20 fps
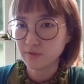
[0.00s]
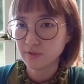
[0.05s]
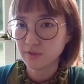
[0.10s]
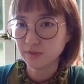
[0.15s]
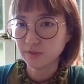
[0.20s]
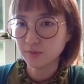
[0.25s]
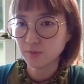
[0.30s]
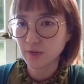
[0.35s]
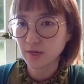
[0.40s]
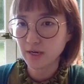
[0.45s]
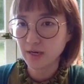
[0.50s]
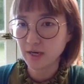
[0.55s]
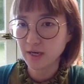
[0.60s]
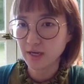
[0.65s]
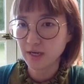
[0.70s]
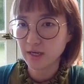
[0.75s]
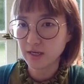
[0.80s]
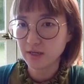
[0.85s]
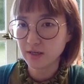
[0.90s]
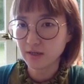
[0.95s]
that's
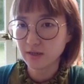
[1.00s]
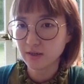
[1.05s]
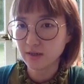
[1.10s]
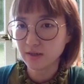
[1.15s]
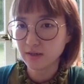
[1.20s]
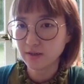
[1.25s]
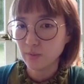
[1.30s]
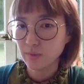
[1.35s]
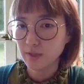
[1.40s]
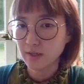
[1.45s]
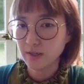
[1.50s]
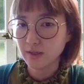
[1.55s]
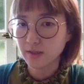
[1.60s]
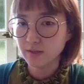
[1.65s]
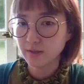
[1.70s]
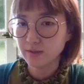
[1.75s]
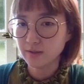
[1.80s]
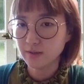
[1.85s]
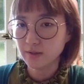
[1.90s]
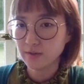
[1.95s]
why
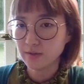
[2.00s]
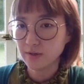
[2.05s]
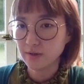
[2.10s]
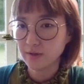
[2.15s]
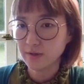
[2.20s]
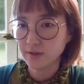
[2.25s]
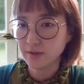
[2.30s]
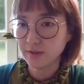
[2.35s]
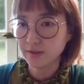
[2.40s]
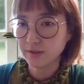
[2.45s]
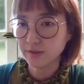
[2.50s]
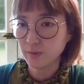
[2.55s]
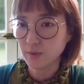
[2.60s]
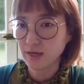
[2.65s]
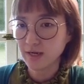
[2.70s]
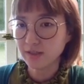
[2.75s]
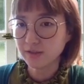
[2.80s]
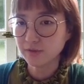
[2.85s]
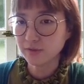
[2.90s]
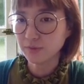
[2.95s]
when there is
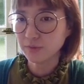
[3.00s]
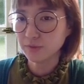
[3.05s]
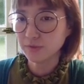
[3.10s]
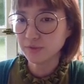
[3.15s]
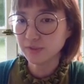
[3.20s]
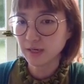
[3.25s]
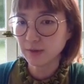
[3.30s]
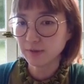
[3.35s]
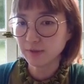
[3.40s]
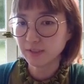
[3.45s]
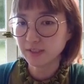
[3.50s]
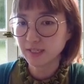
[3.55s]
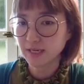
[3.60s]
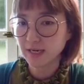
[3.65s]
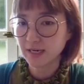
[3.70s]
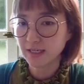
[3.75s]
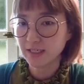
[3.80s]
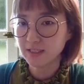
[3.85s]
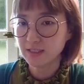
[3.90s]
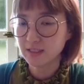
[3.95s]
white stones
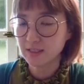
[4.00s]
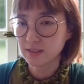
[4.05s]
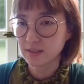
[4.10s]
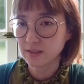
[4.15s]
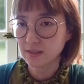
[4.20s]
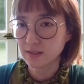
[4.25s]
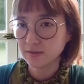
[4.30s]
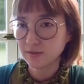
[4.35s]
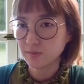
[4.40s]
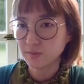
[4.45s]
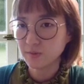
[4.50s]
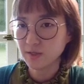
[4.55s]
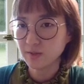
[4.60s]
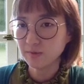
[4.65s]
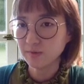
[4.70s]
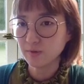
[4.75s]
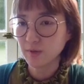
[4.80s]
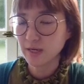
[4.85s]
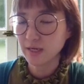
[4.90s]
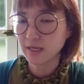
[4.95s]
outside,
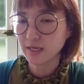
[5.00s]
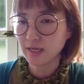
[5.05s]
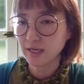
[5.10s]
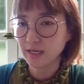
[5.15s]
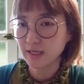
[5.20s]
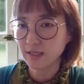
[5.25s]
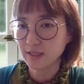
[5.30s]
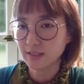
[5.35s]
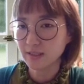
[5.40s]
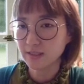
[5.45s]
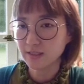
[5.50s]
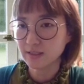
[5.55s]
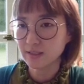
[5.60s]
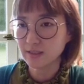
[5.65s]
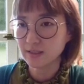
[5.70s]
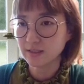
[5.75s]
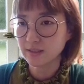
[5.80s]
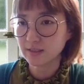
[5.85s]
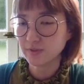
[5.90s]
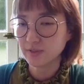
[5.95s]
sometimes white can
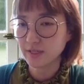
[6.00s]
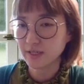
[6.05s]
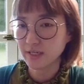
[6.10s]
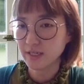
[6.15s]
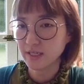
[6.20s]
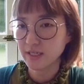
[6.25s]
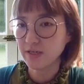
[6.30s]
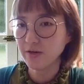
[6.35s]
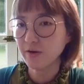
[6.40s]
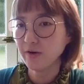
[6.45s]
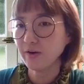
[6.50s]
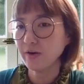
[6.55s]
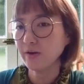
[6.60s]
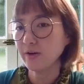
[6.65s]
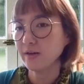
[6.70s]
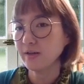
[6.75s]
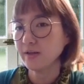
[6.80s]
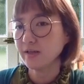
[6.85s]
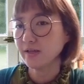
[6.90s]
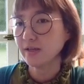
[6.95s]
play here
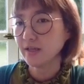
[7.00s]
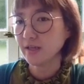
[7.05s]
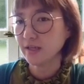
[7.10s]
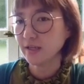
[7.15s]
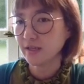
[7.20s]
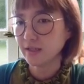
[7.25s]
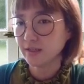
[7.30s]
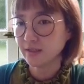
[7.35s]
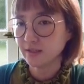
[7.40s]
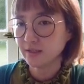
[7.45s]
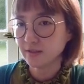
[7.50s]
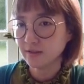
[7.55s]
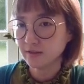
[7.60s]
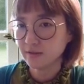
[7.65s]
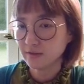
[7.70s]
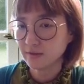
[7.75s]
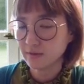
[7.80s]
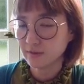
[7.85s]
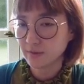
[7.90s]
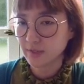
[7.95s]

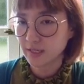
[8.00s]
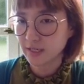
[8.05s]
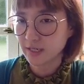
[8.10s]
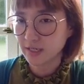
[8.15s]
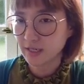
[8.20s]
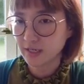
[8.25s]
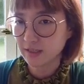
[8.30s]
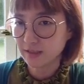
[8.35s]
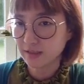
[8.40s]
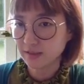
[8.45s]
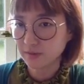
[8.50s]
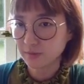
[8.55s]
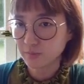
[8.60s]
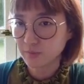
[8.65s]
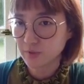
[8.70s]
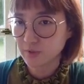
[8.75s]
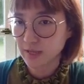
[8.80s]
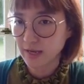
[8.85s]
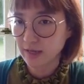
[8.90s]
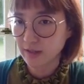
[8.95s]
and white can ask
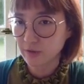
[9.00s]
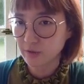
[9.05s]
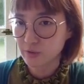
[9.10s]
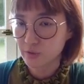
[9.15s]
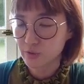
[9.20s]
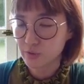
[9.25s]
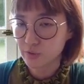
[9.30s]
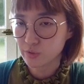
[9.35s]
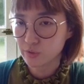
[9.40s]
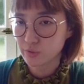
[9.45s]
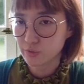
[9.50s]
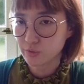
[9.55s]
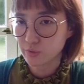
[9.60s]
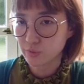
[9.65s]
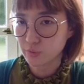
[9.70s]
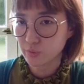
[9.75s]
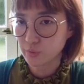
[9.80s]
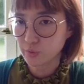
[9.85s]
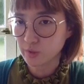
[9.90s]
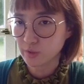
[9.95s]
black
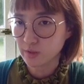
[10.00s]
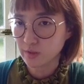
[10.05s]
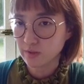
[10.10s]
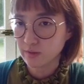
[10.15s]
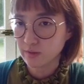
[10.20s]
to